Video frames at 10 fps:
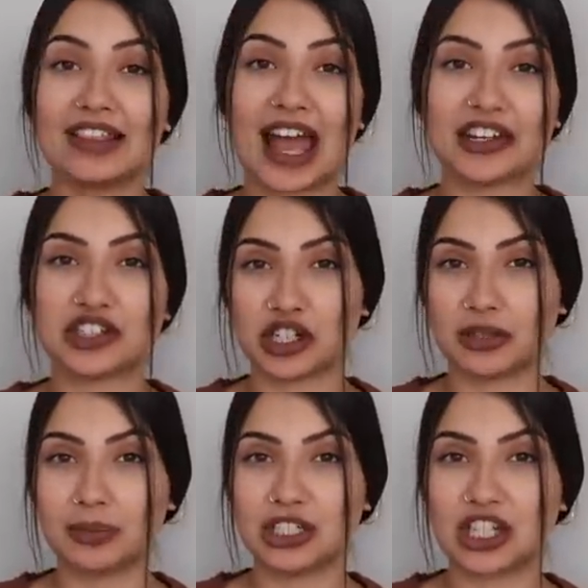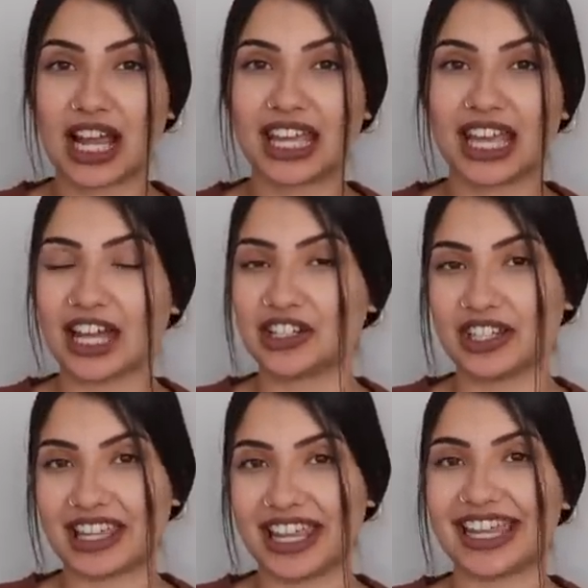that Sherpa jacket. I
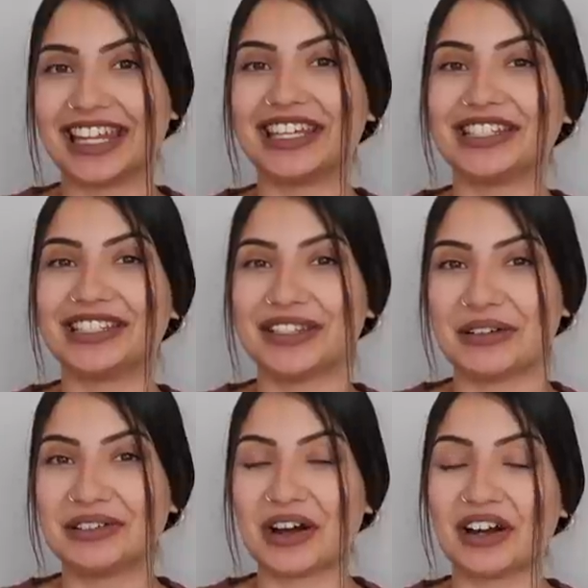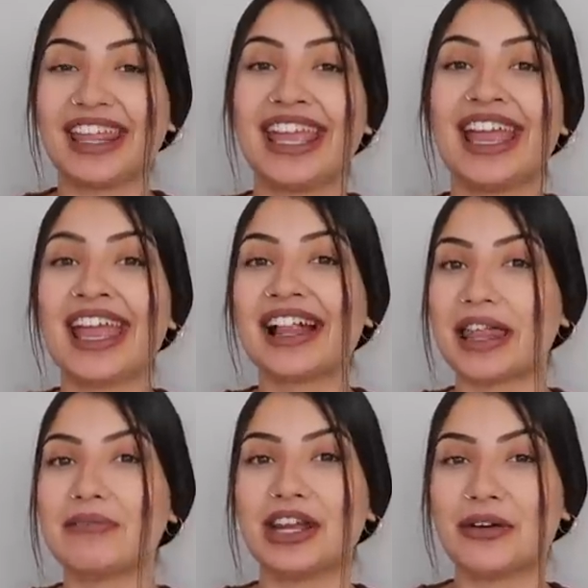just think it is so darling.
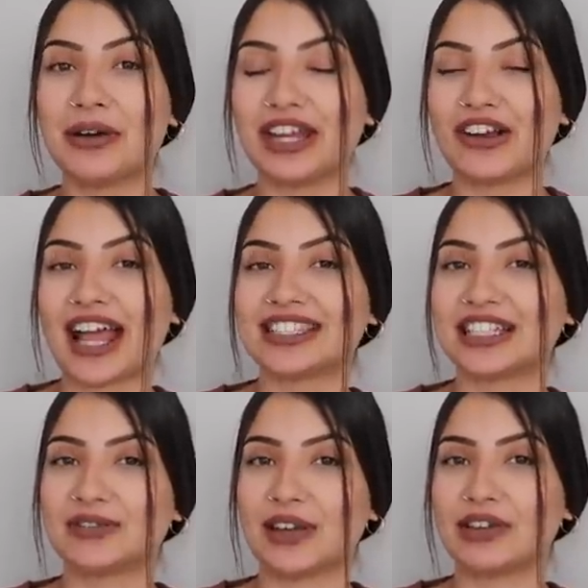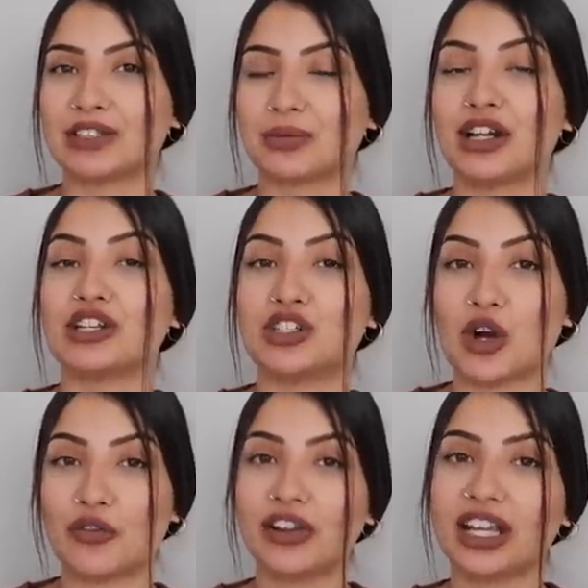Let me know what your guys' favorites were.
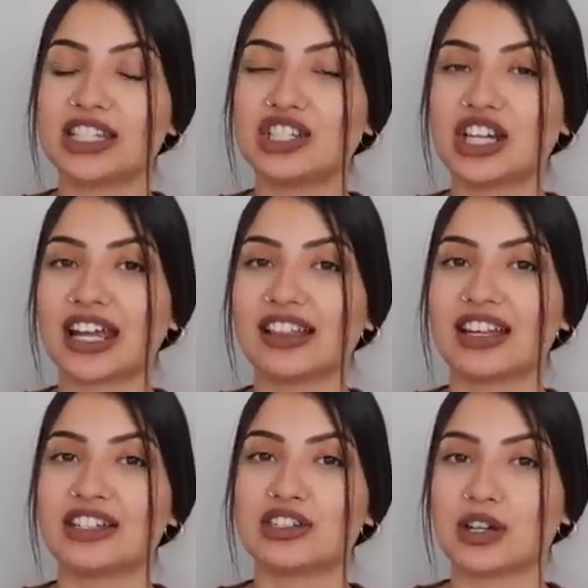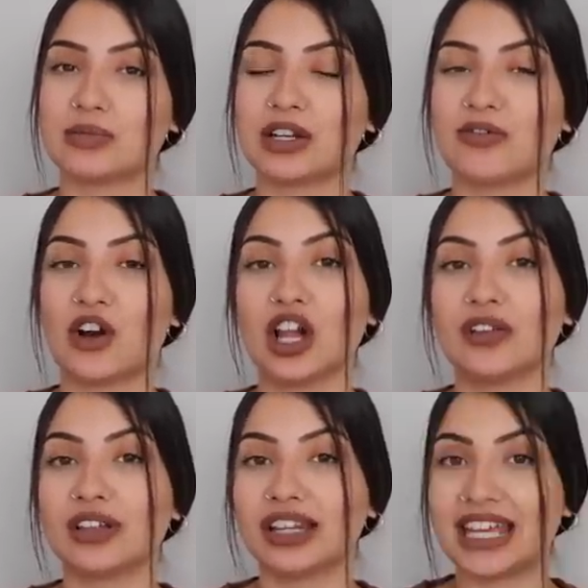Don't forget to check the description for all
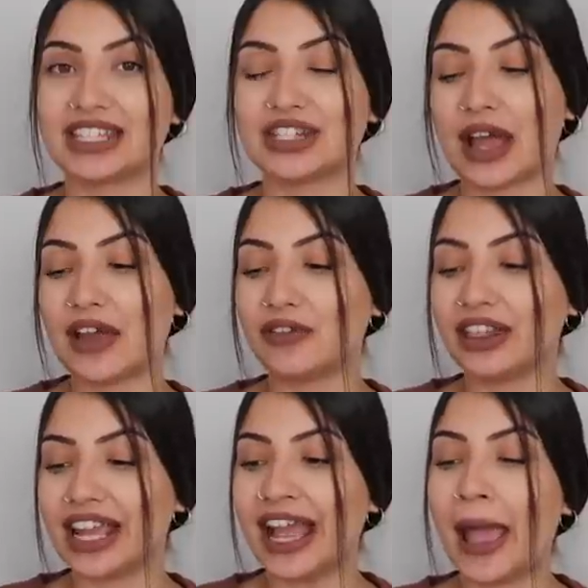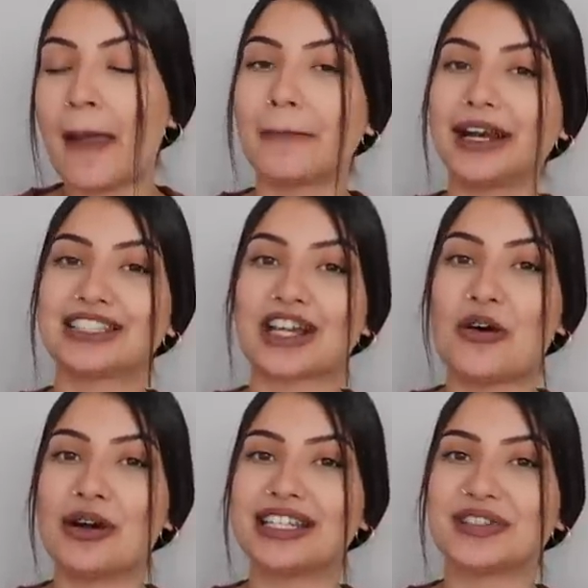of the links to everything. But as
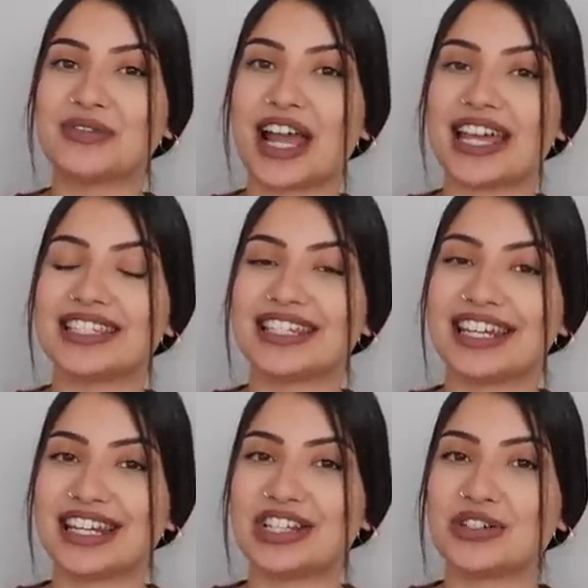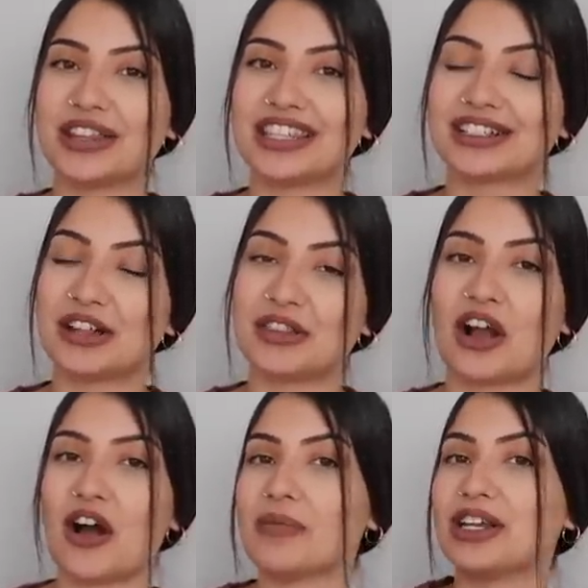always, if you guys did enjoy this clothing
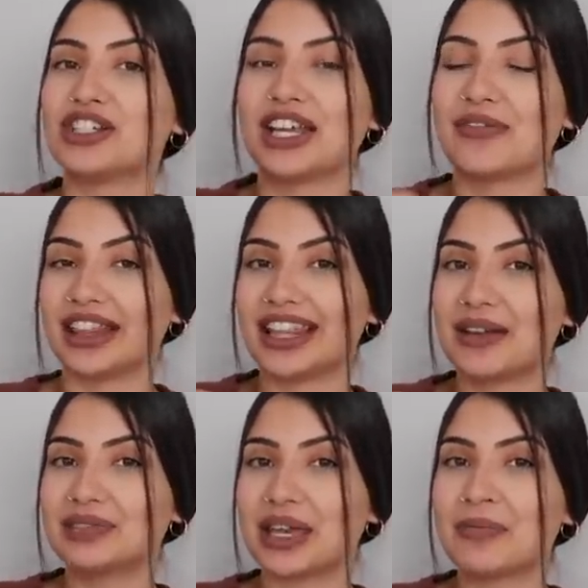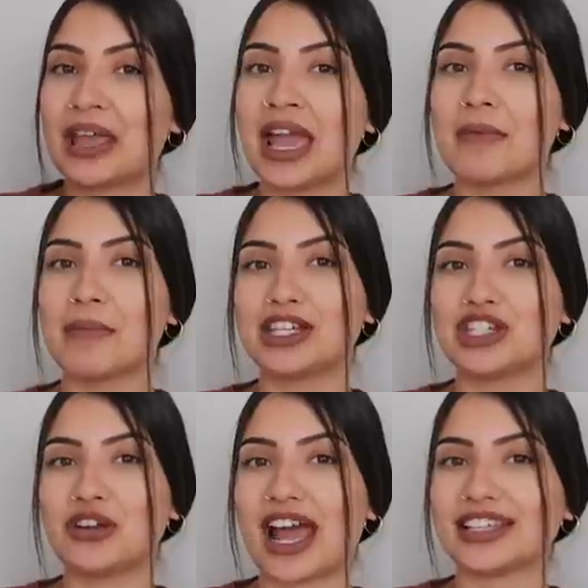haul, make sure you give it a thumbs up. Make
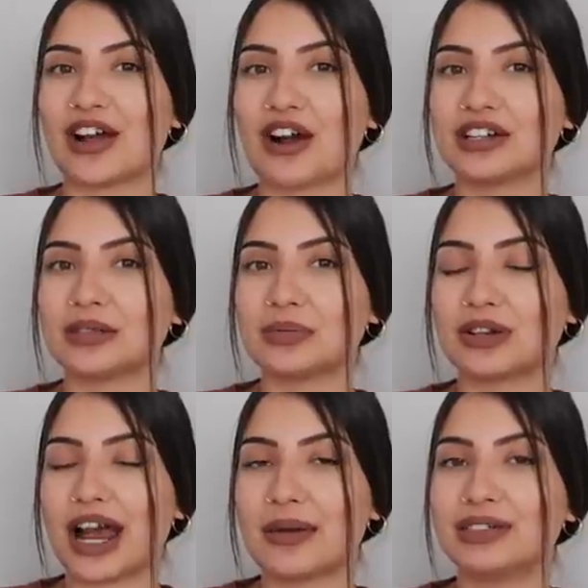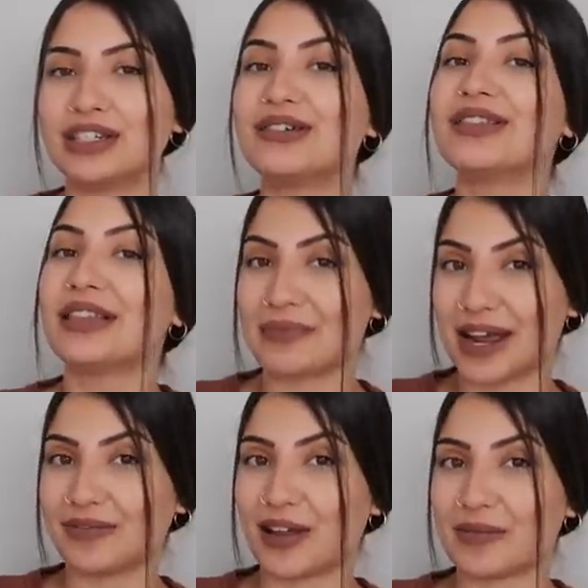sure you guys are subscribed to the
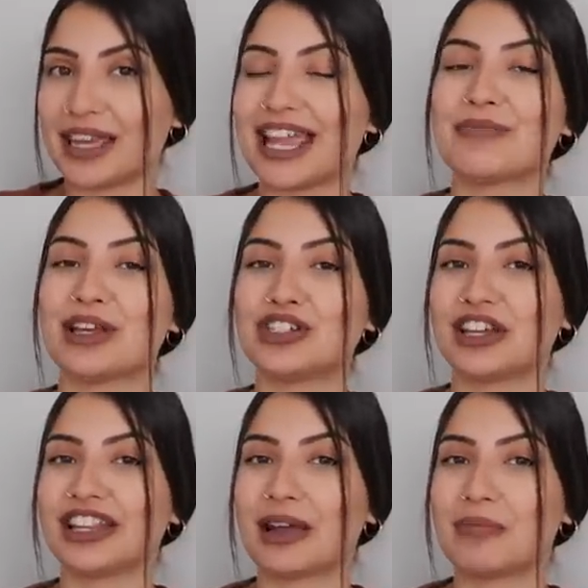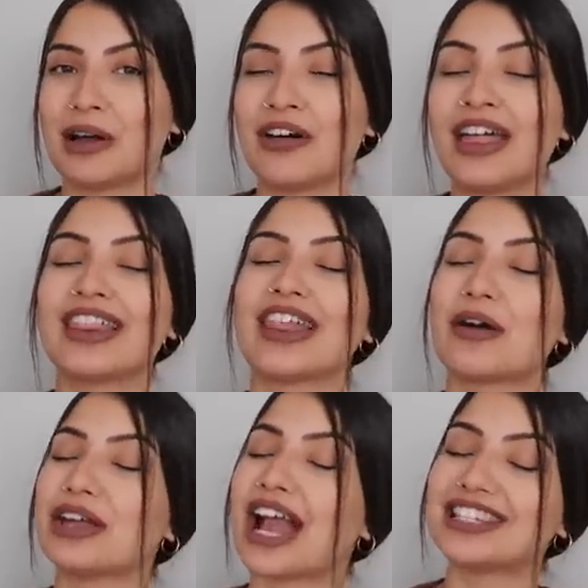Moran family, and make sure you hit that bell. That
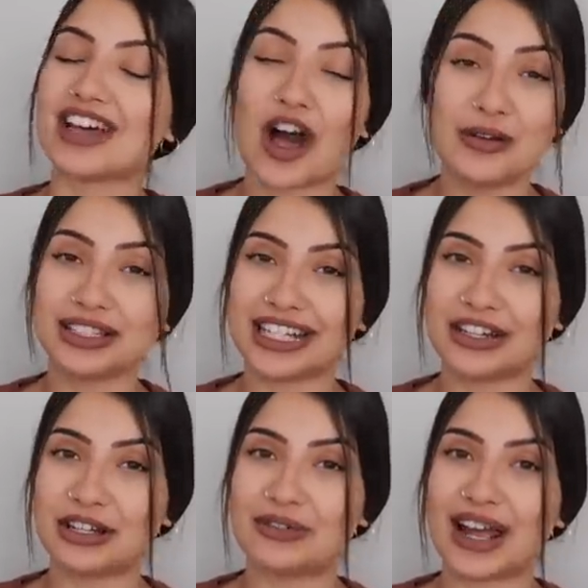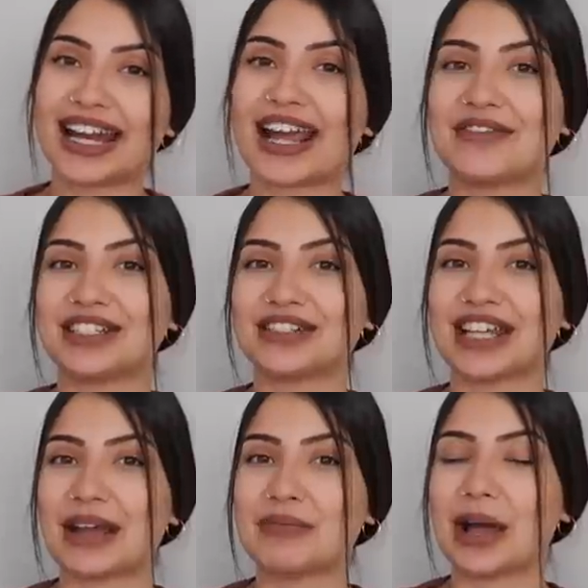way you guys always get notified every single
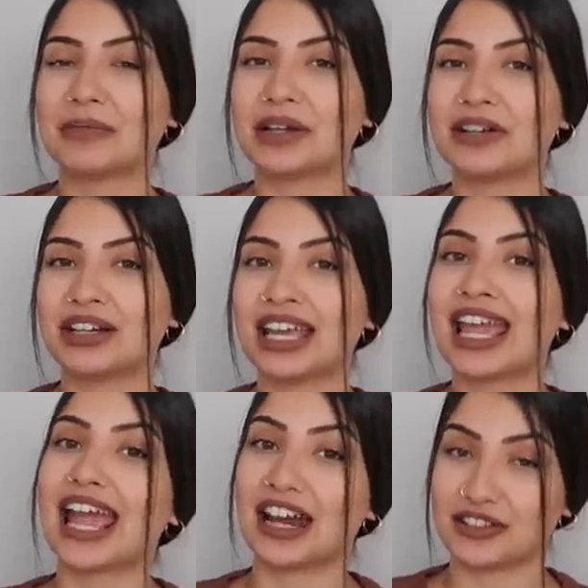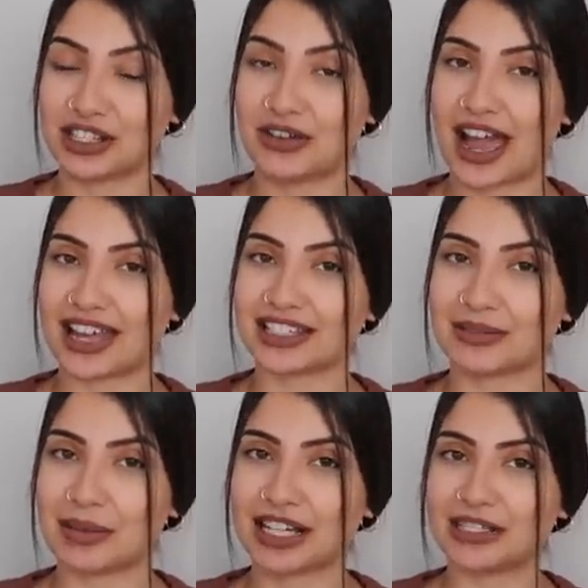time we upload. And I'll see you guys
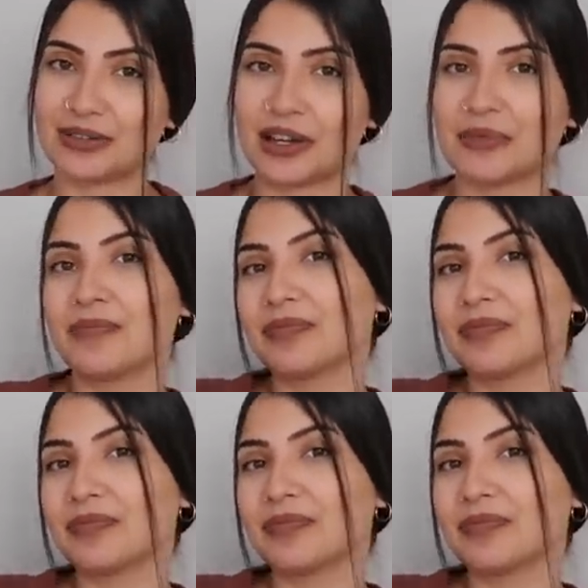in my next video.